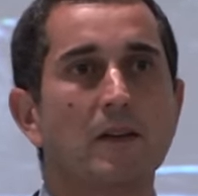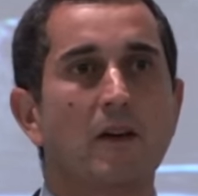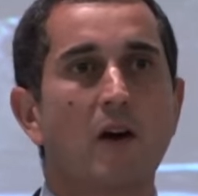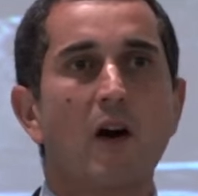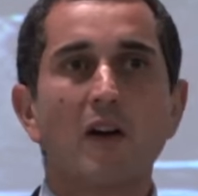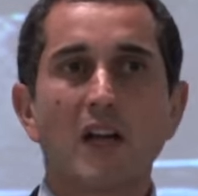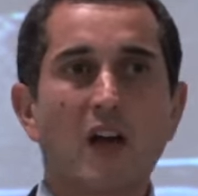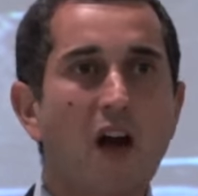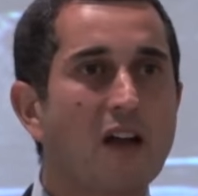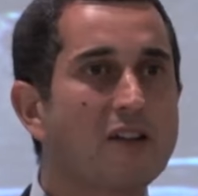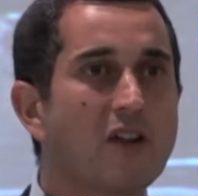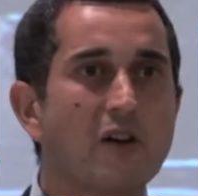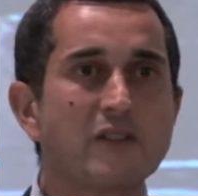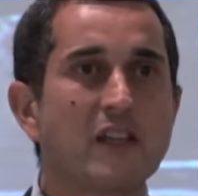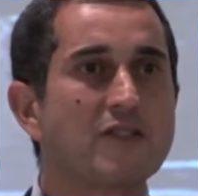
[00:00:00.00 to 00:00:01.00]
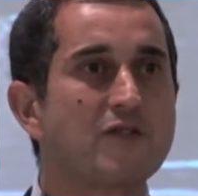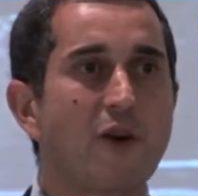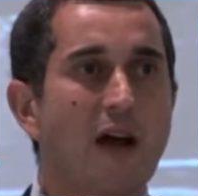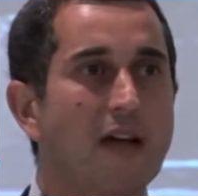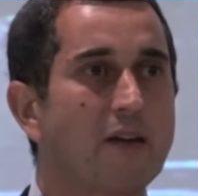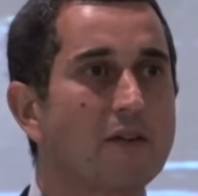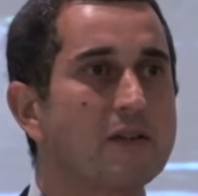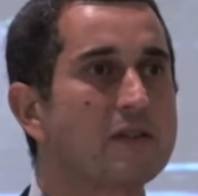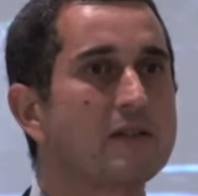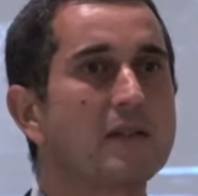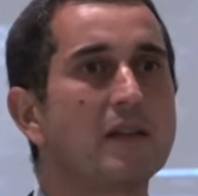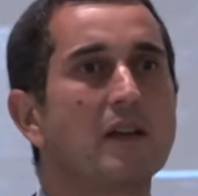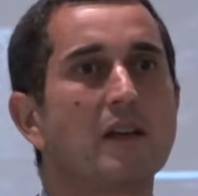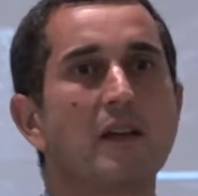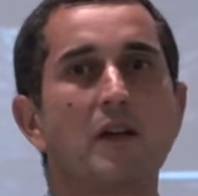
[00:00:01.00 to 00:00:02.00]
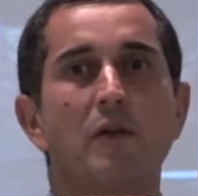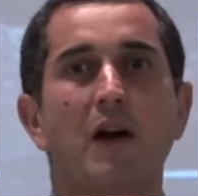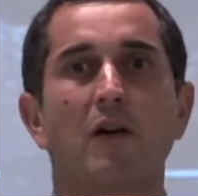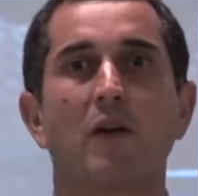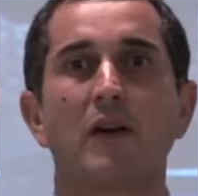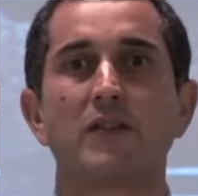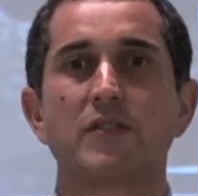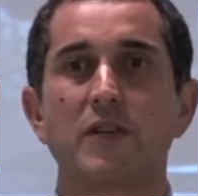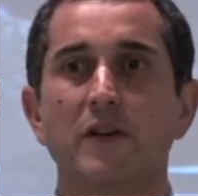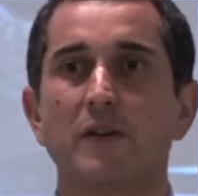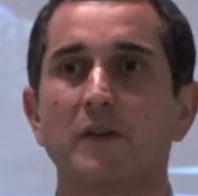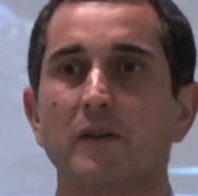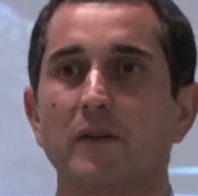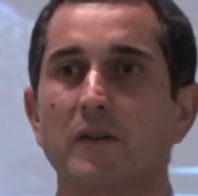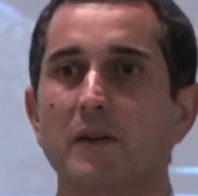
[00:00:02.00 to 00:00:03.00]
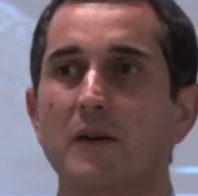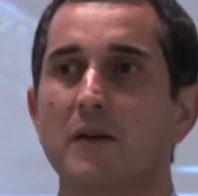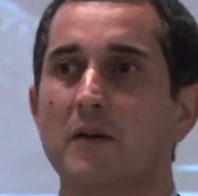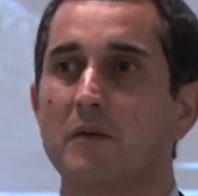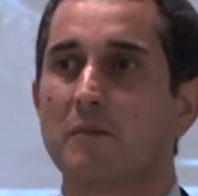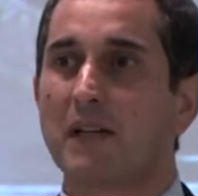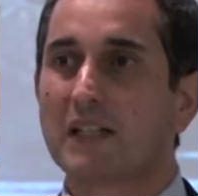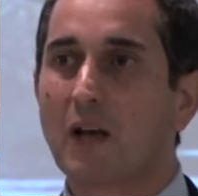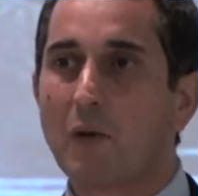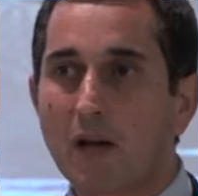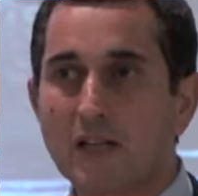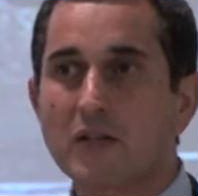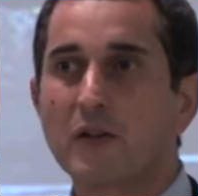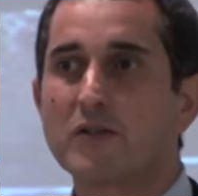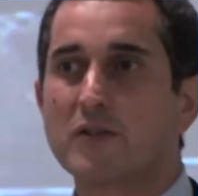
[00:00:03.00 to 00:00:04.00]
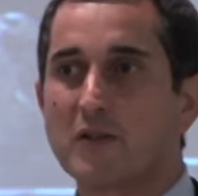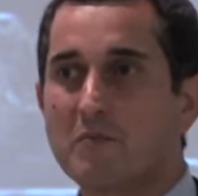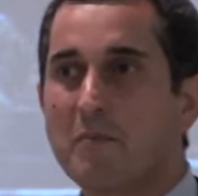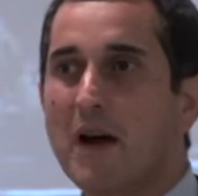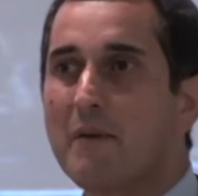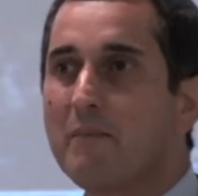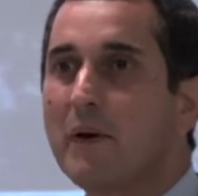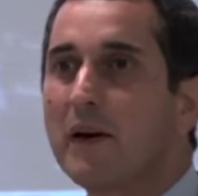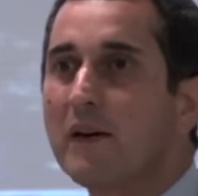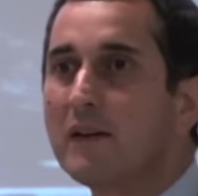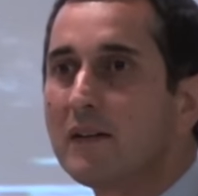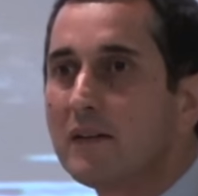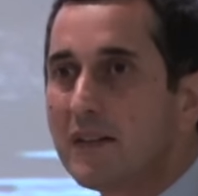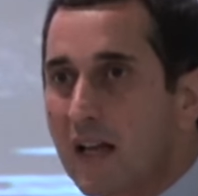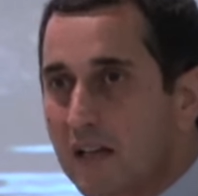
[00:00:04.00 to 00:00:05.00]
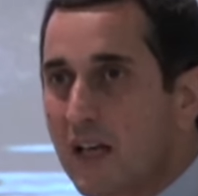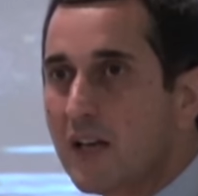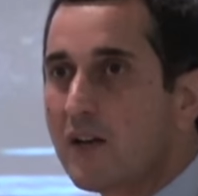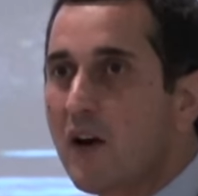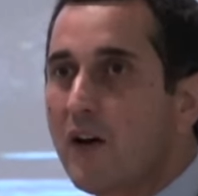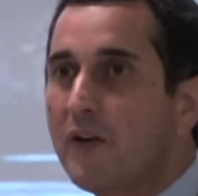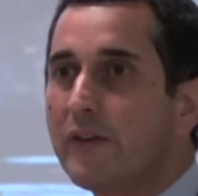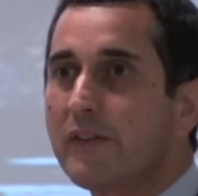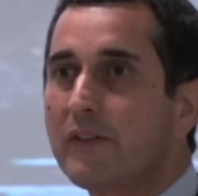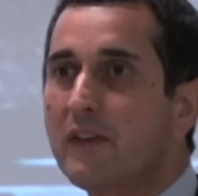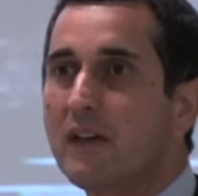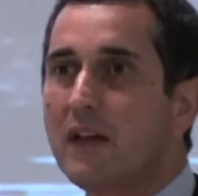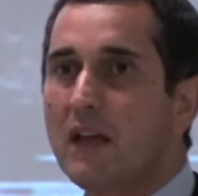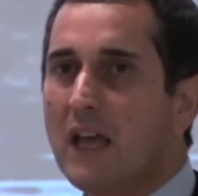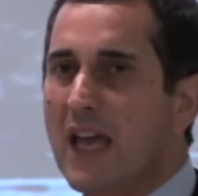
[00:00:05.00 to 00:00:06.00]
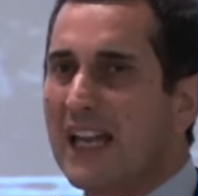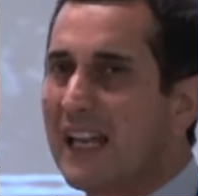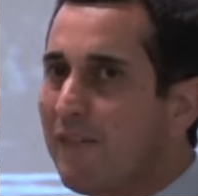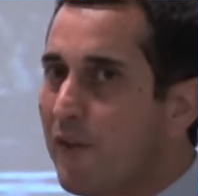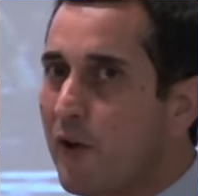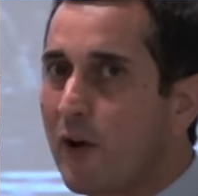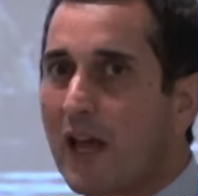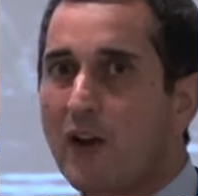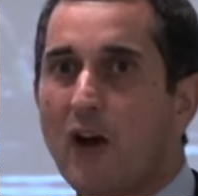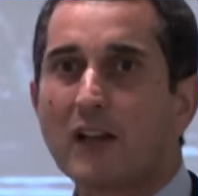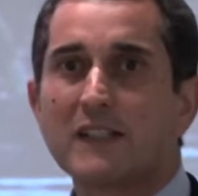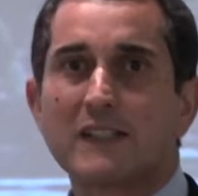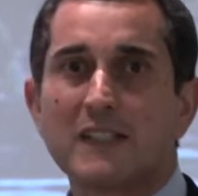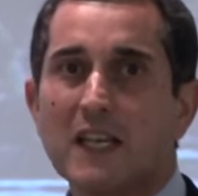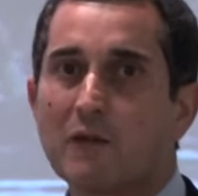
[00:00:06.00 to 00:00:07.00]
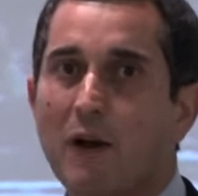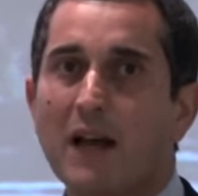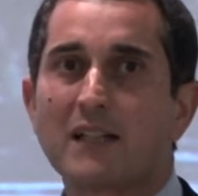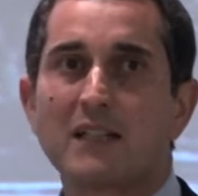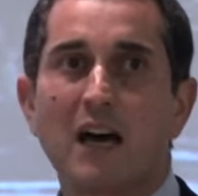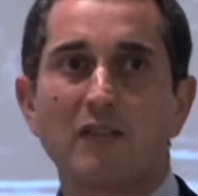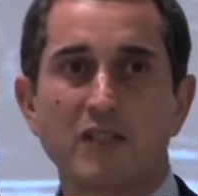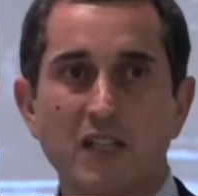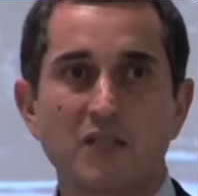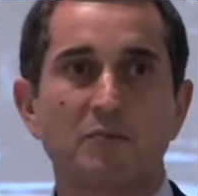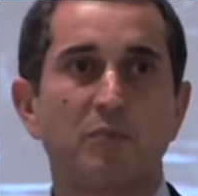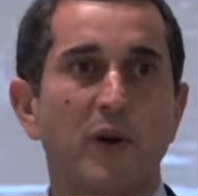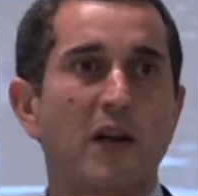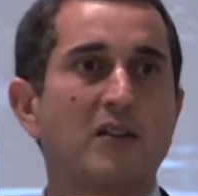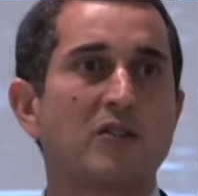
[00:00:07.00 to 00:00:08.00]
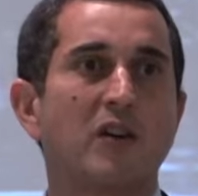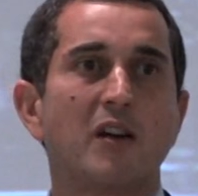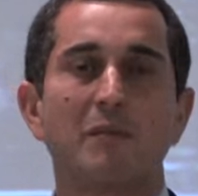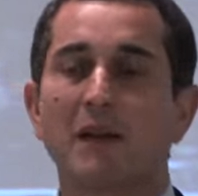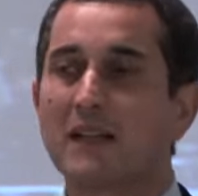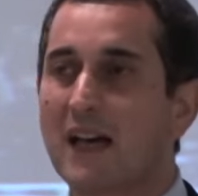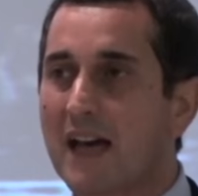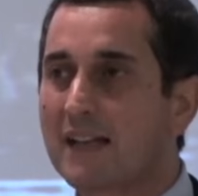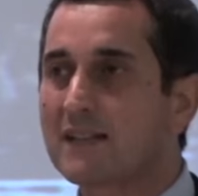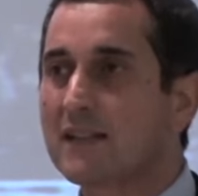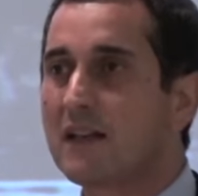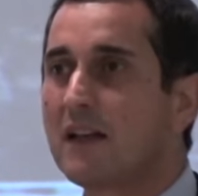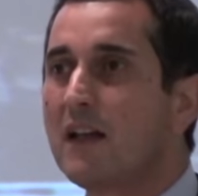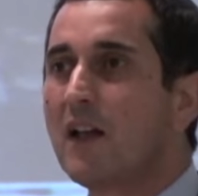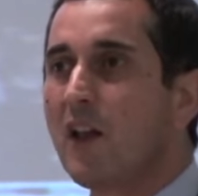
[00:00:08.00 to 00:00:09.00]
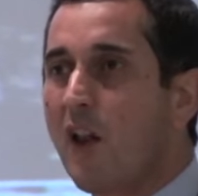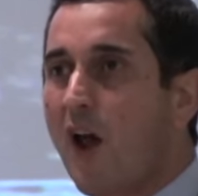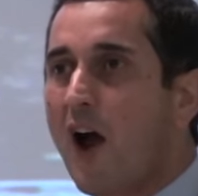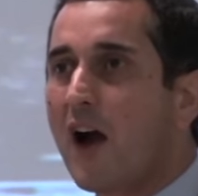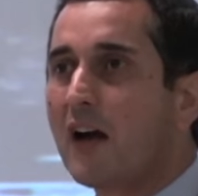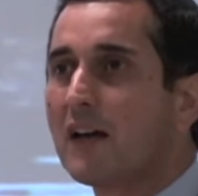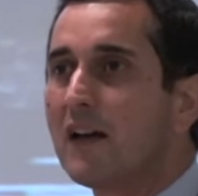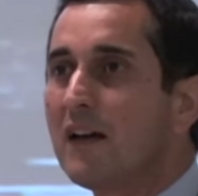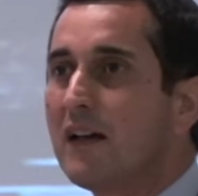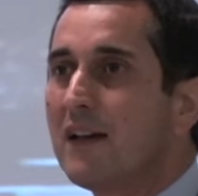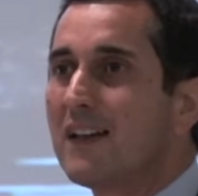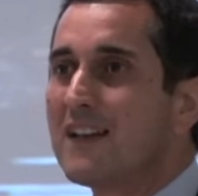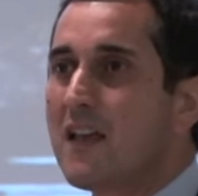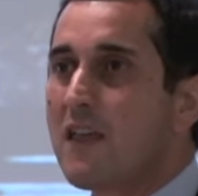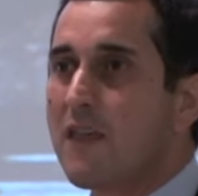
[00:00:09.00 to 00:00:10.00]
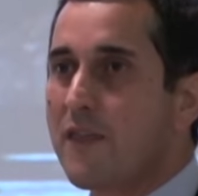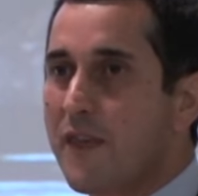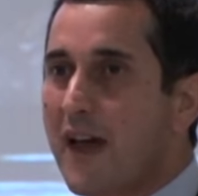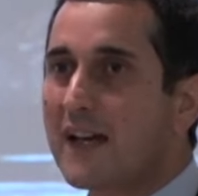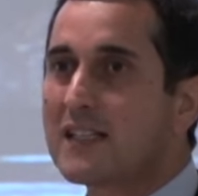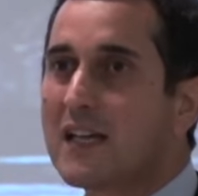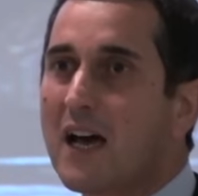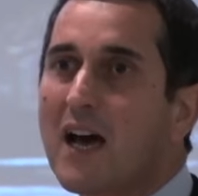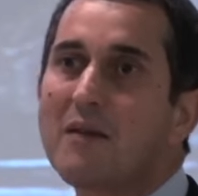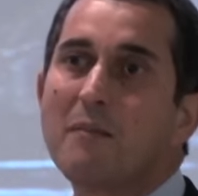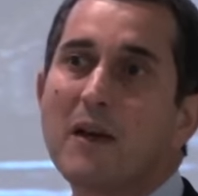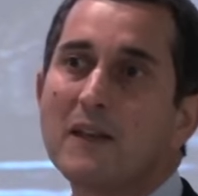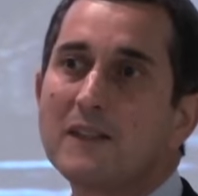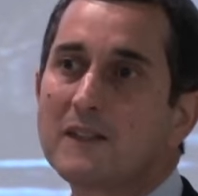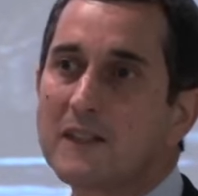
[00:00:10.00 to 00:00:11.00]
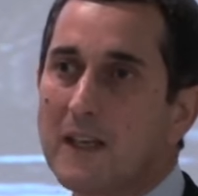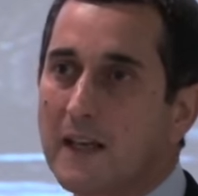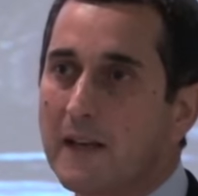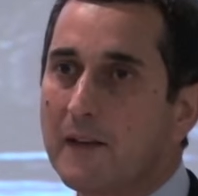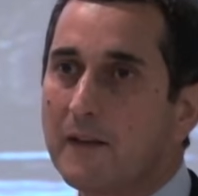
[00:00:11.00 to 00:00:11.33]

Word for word: Only God knows the trials you are going to. But I want you to remember that He knows and if you cannot see right now, just pray to Him and ask, Lord, that I may see.